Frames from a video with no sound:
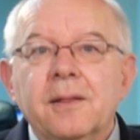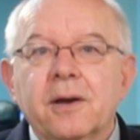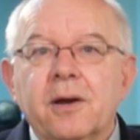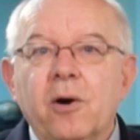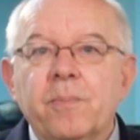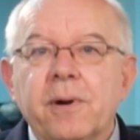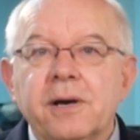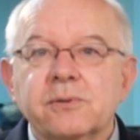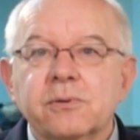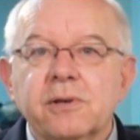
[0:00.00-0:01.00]
The gold
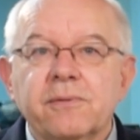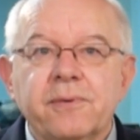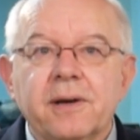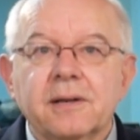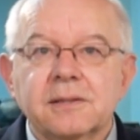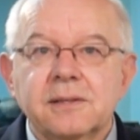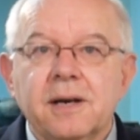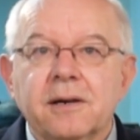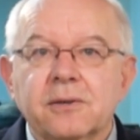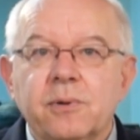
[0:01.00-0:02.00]
price also fell and is
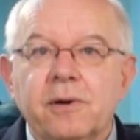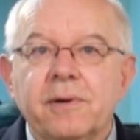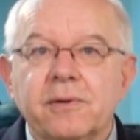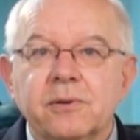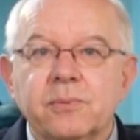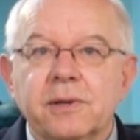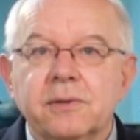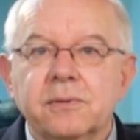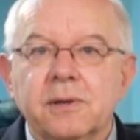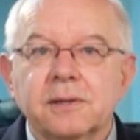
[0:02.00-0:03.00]
now at
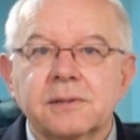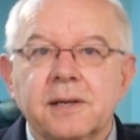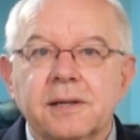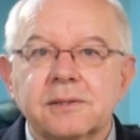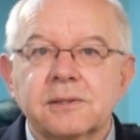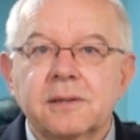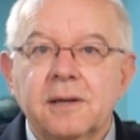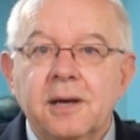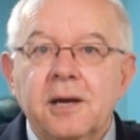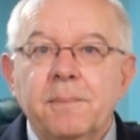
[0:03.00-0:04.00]
$1,222 an ounce.
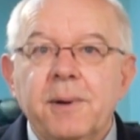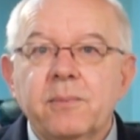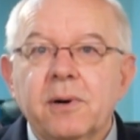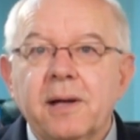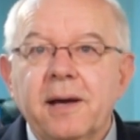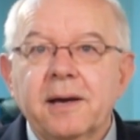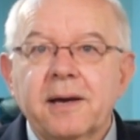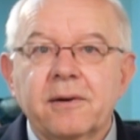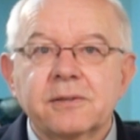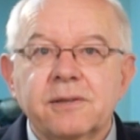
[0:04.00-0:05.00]
Meanwhile, our
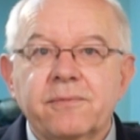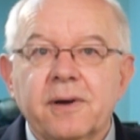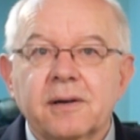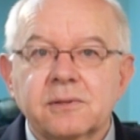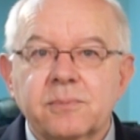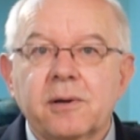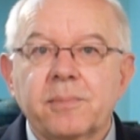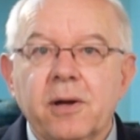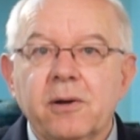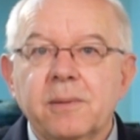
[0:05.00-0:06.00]
currency fell as well,
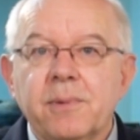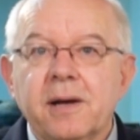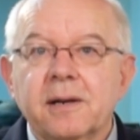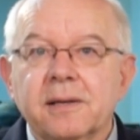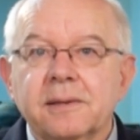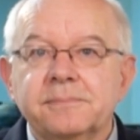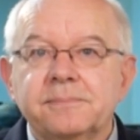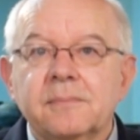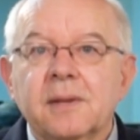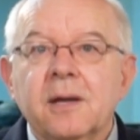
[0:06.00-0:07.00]
but only minorly.
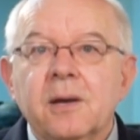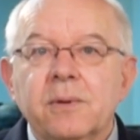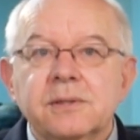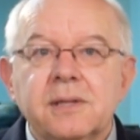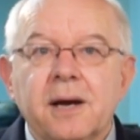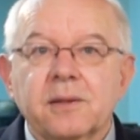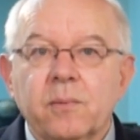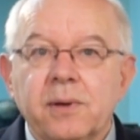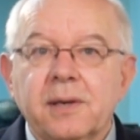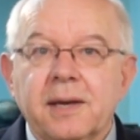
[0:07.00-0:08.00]
We start the
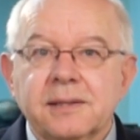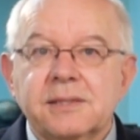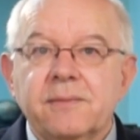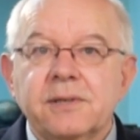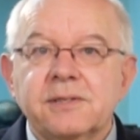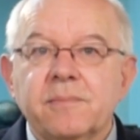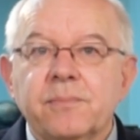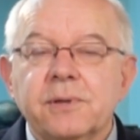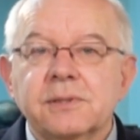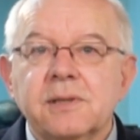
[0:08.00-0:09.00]
week at
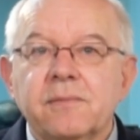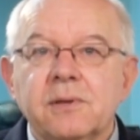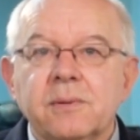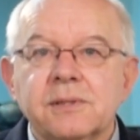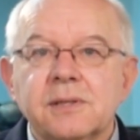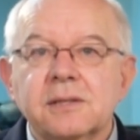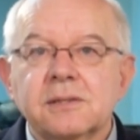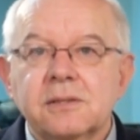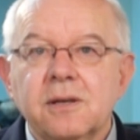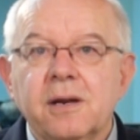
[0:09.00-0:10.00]
77.7 US
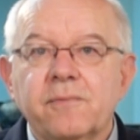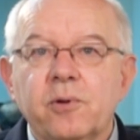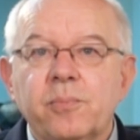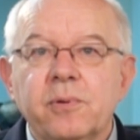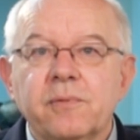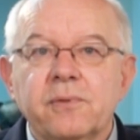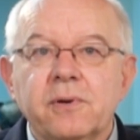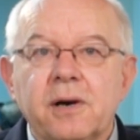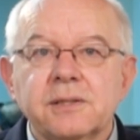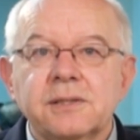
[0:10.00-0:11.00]
cents, 94.4
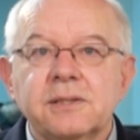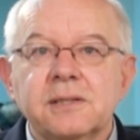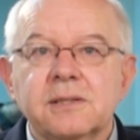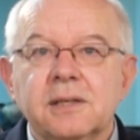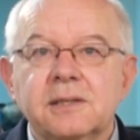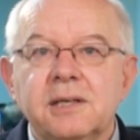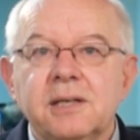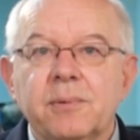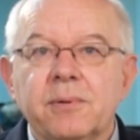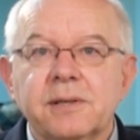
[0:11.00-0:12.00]
Aussie cents, and the
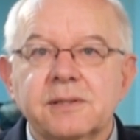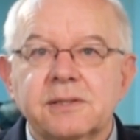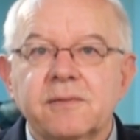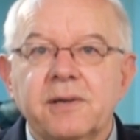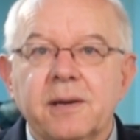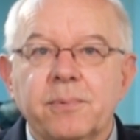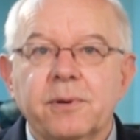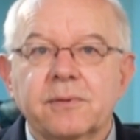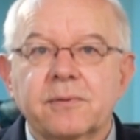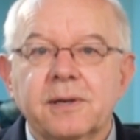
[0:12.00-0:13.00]
TWI is at
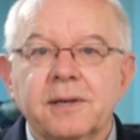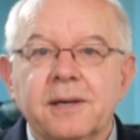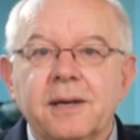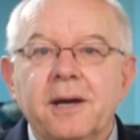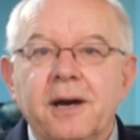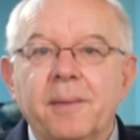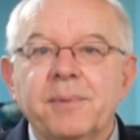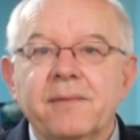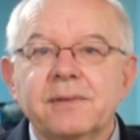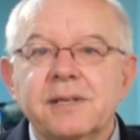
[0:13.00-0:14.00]
78.3. I'm
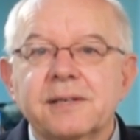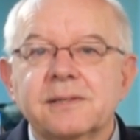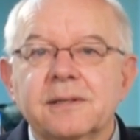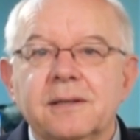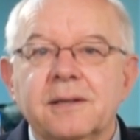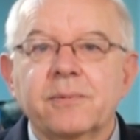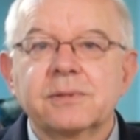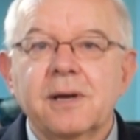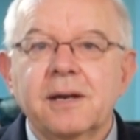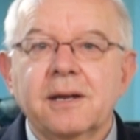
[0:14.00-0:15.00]
David Chaston. That
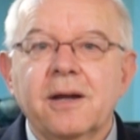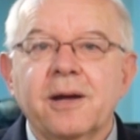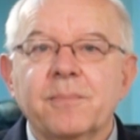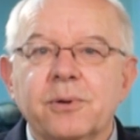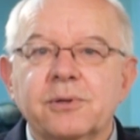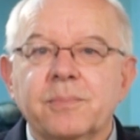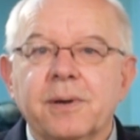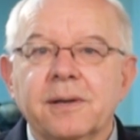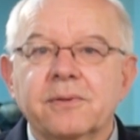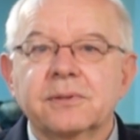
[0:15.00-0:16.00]
was 90 at 9, brought to you
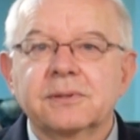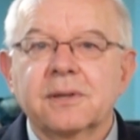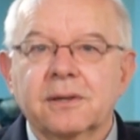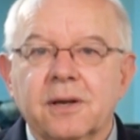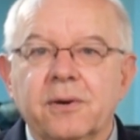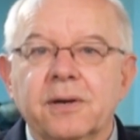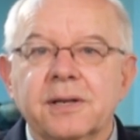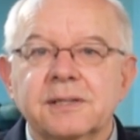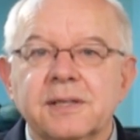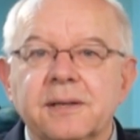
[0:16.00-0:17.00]
by
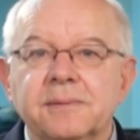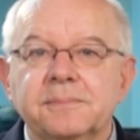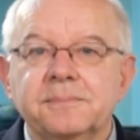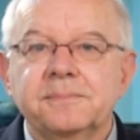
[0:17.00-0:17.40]
interest.co.nz.